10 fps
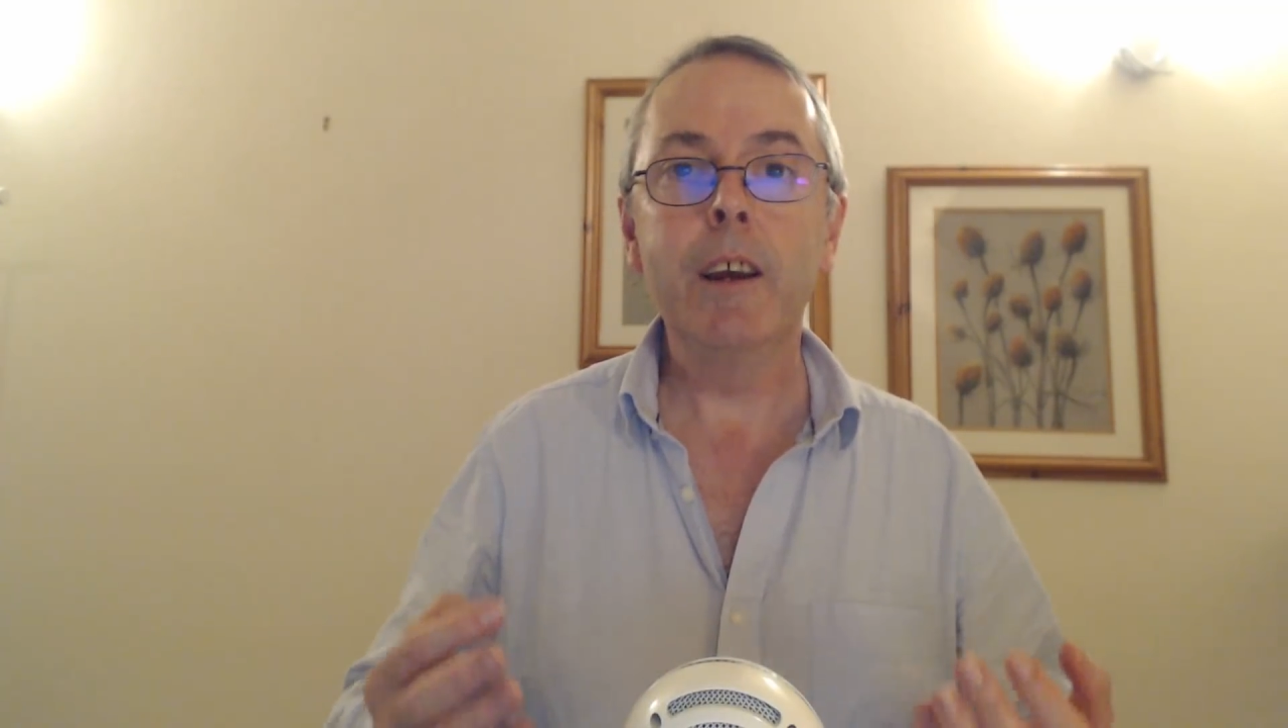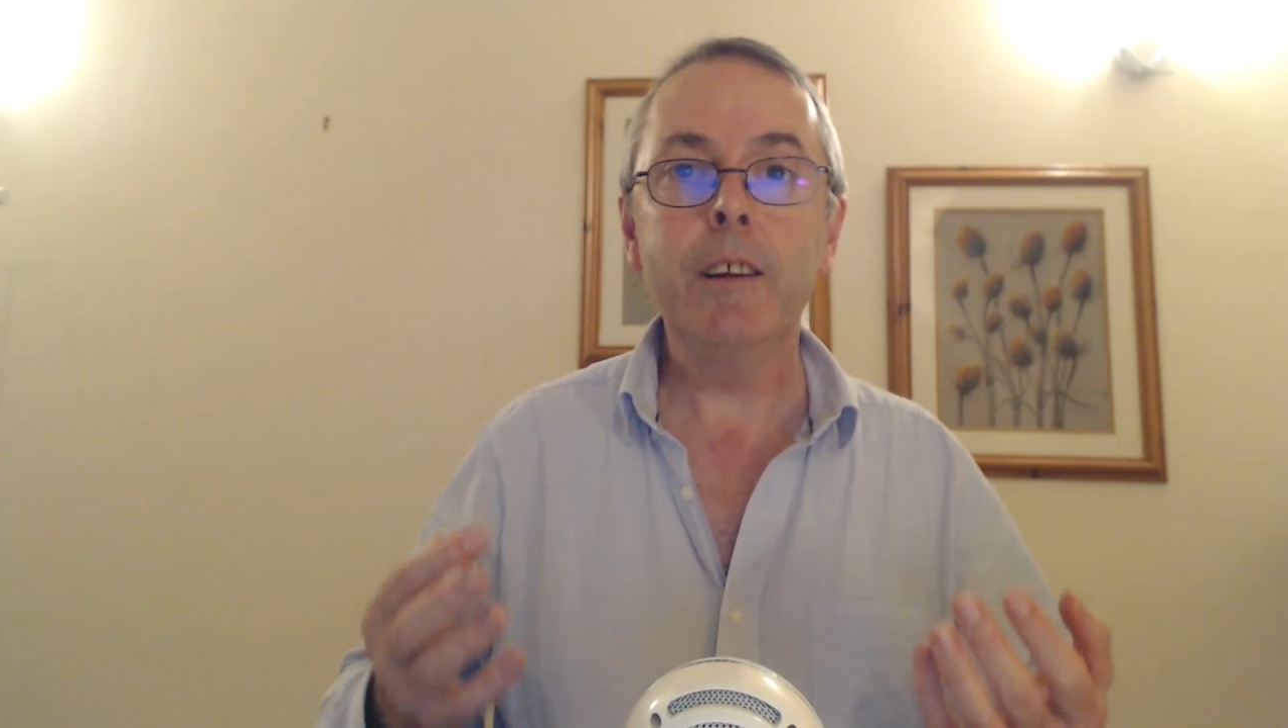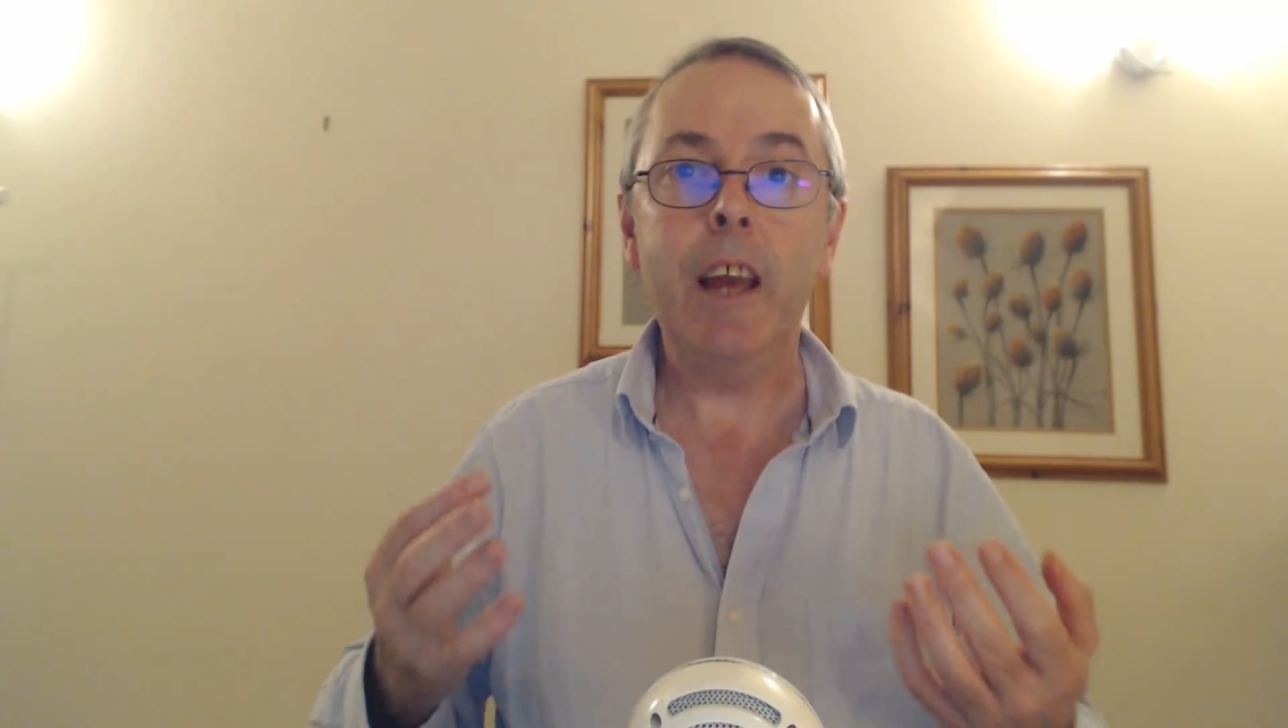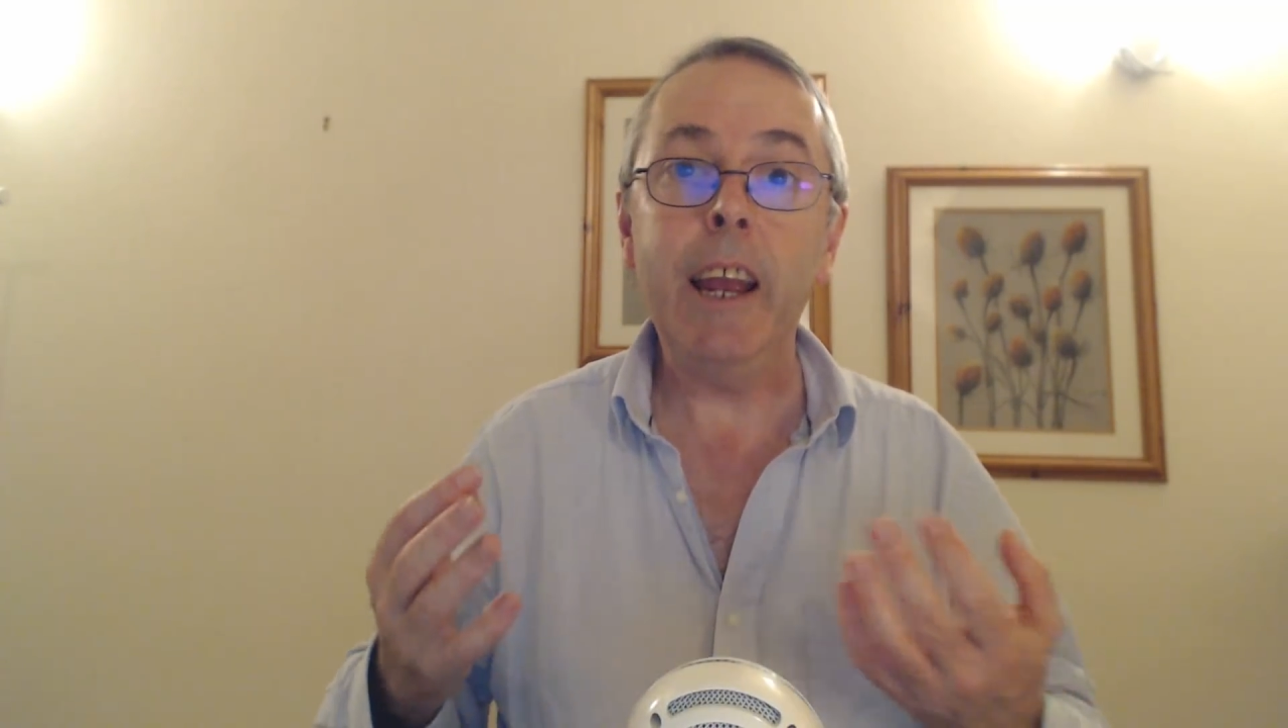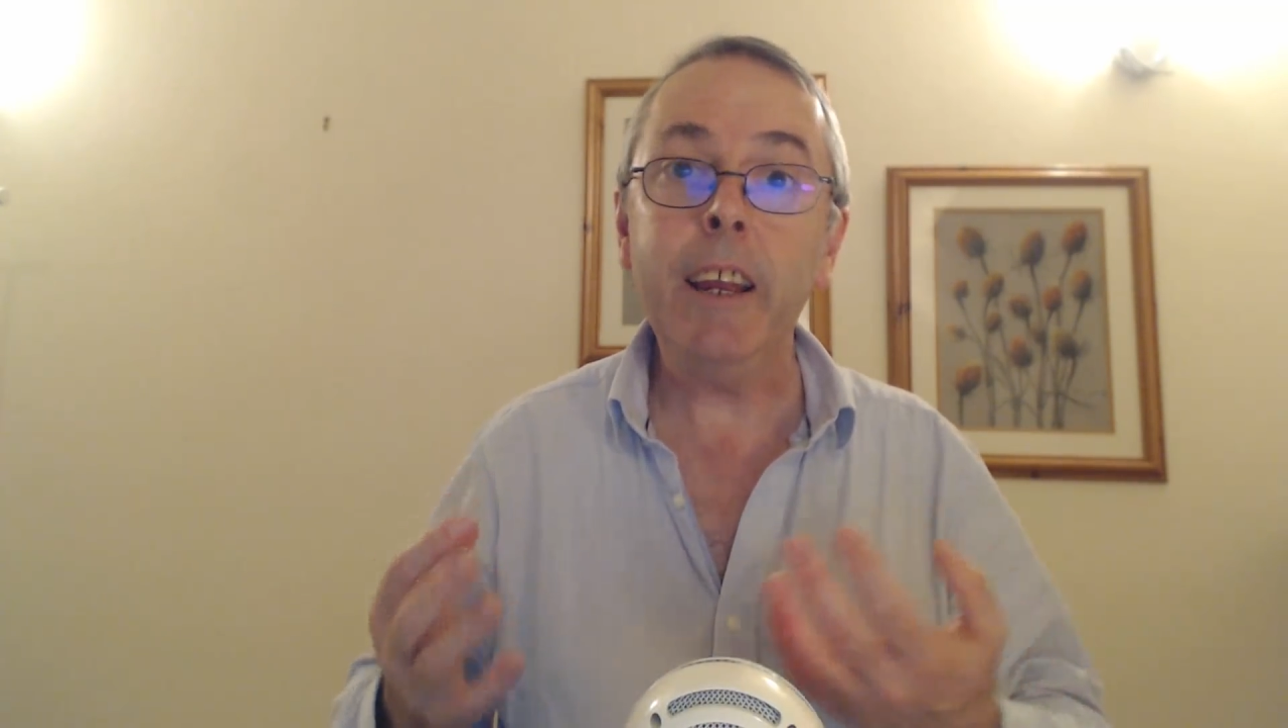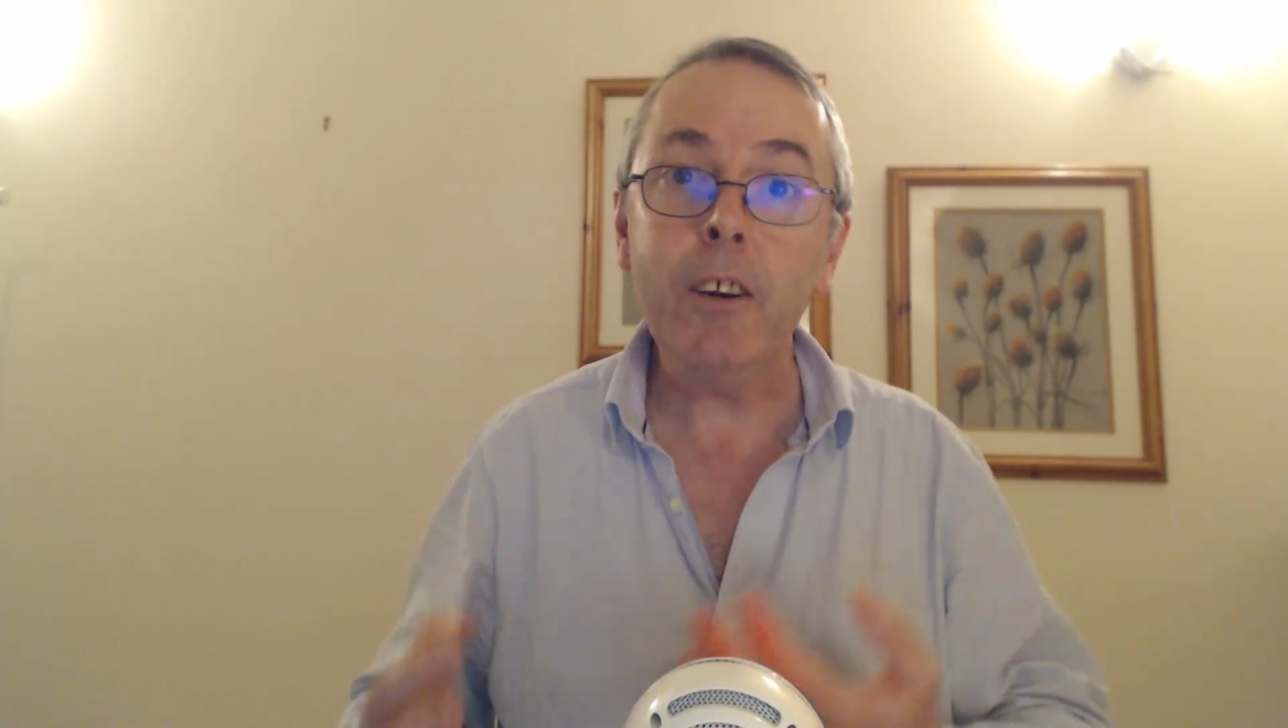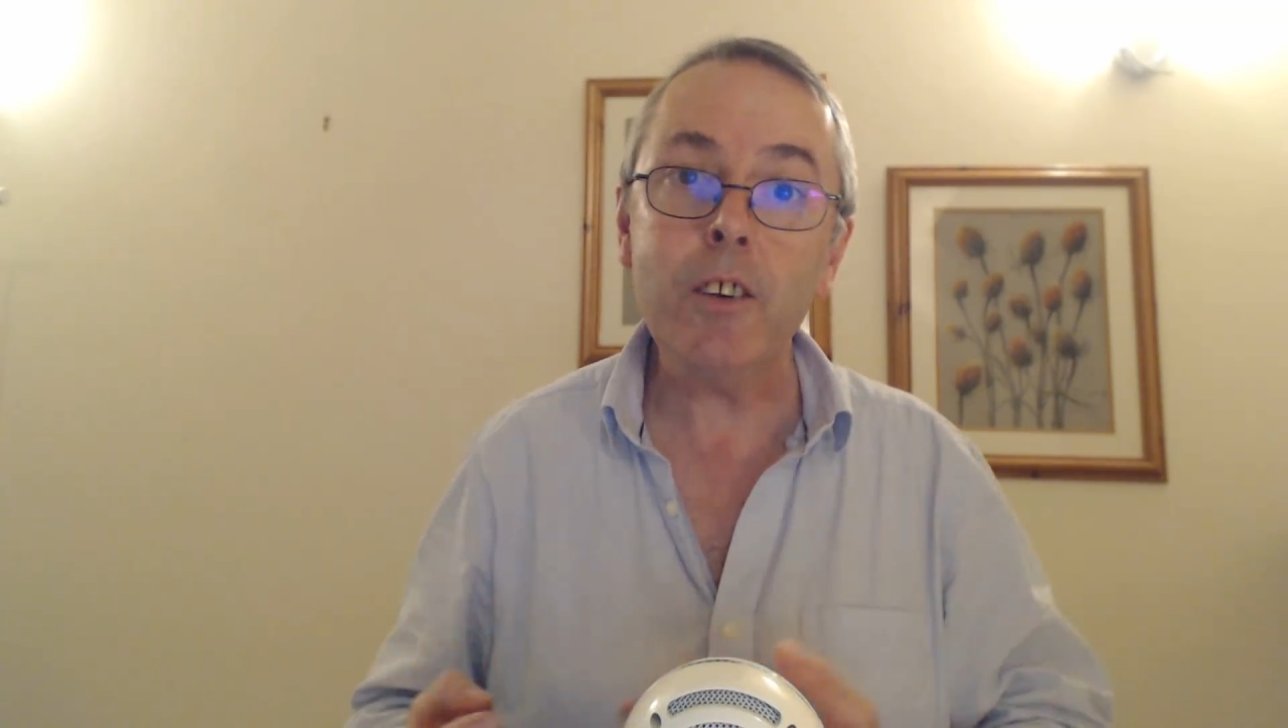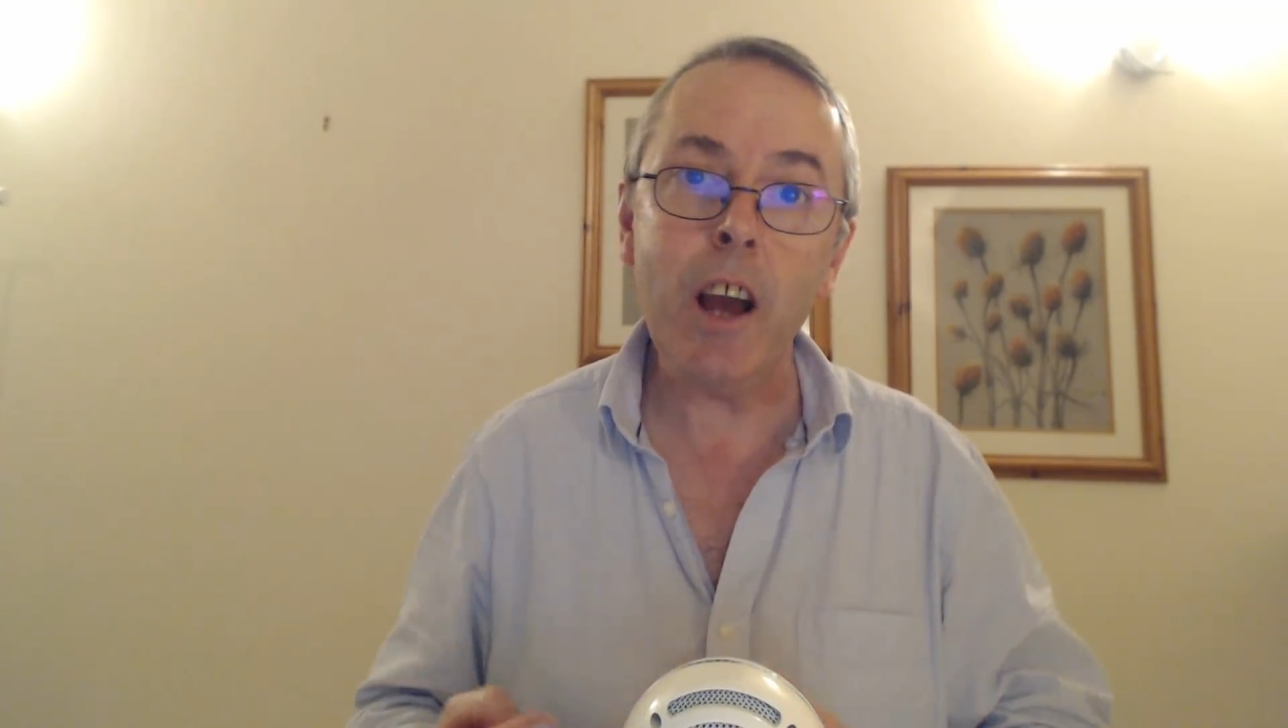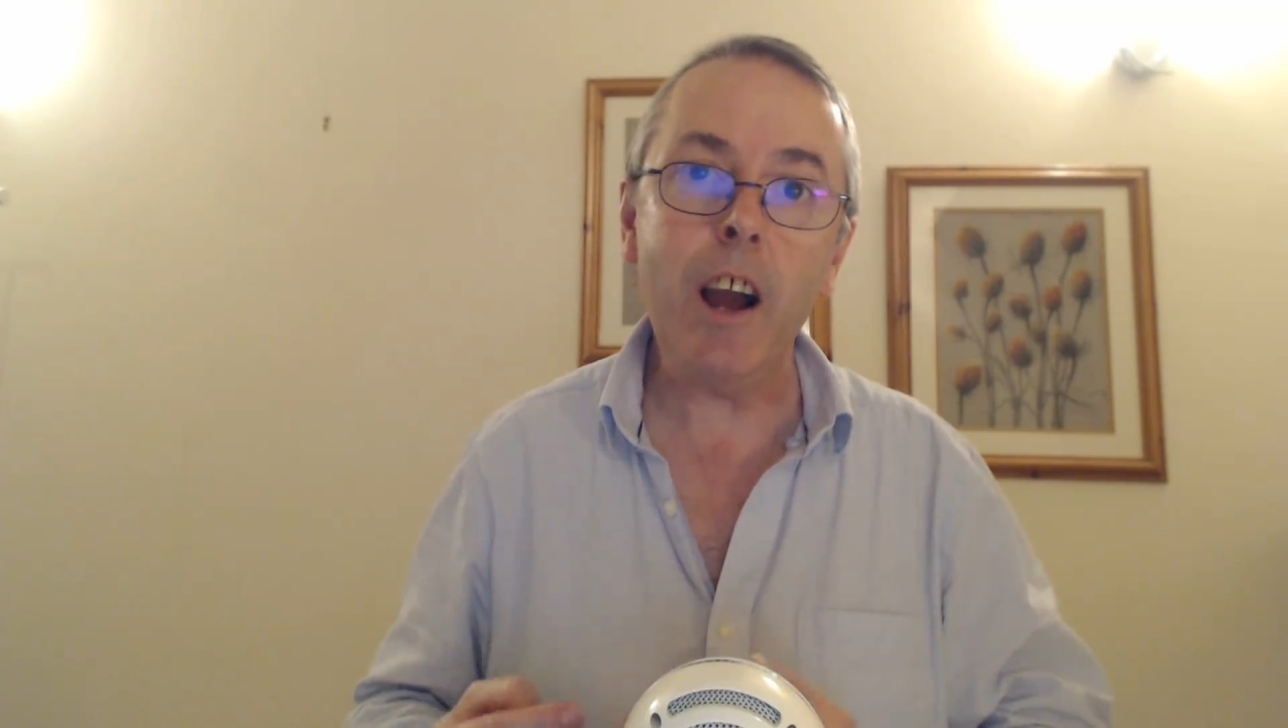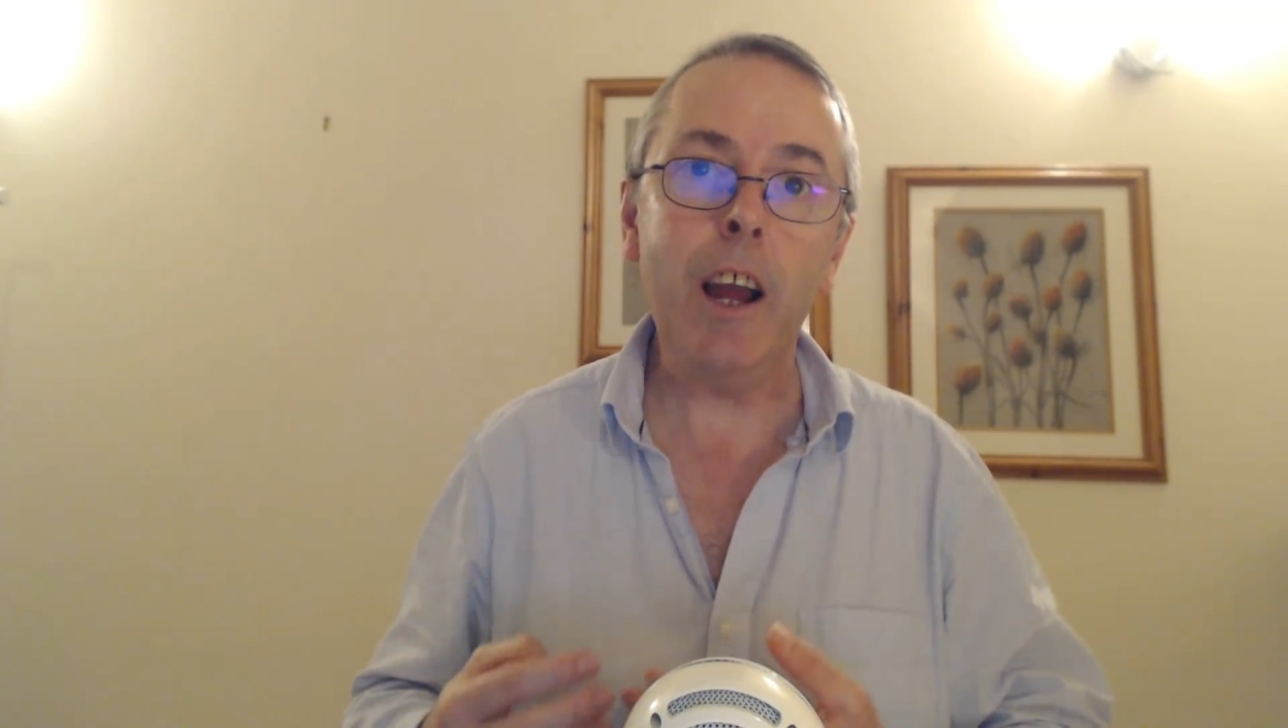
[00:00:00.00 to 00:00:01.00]
take your
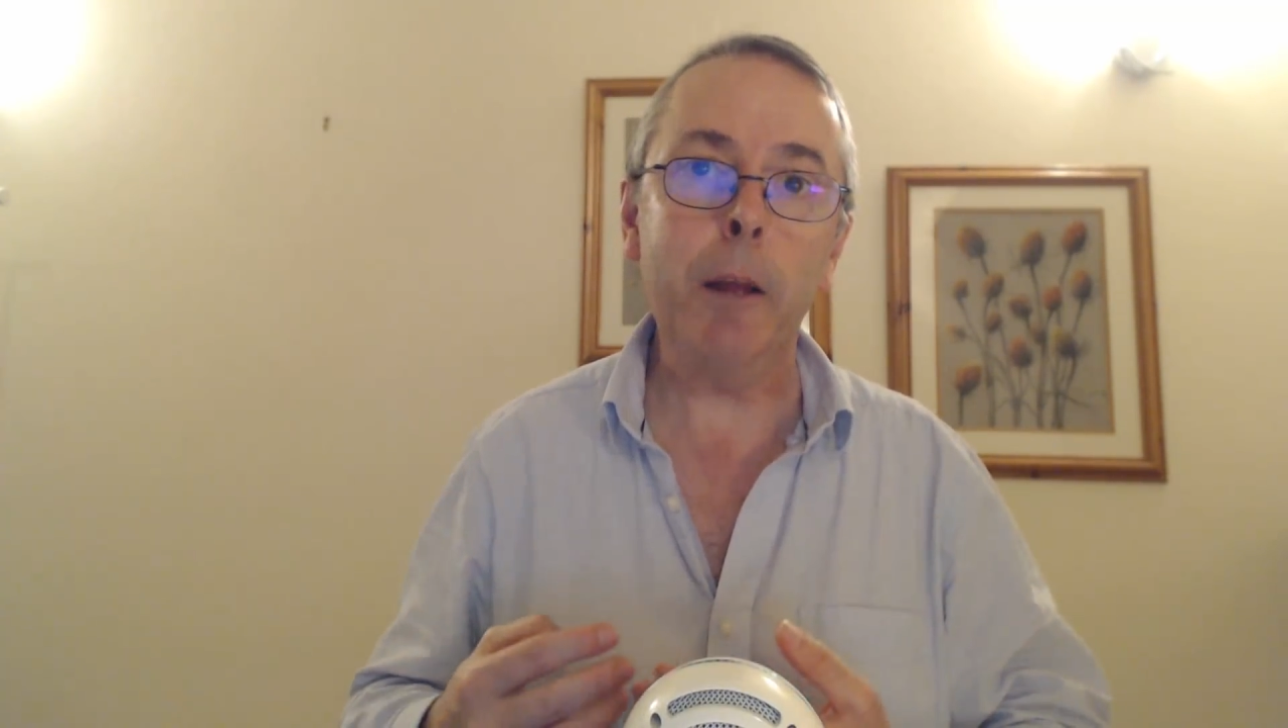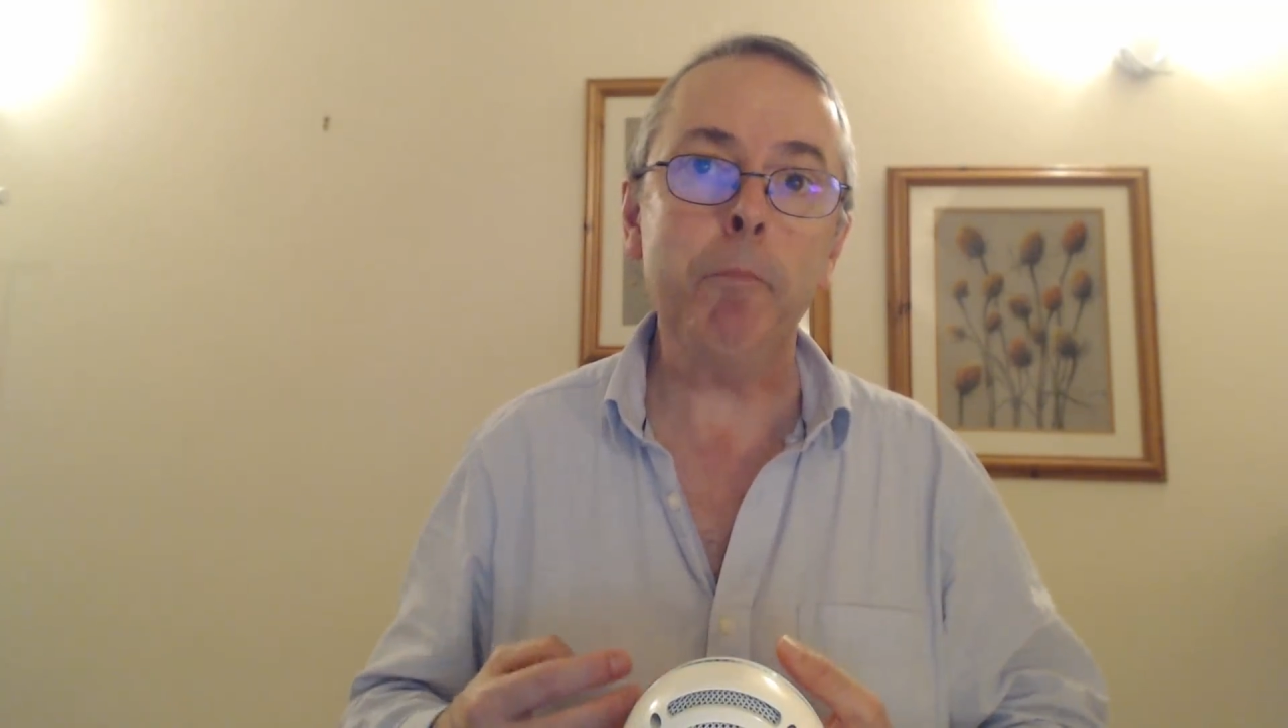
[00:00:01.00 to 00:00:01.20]
time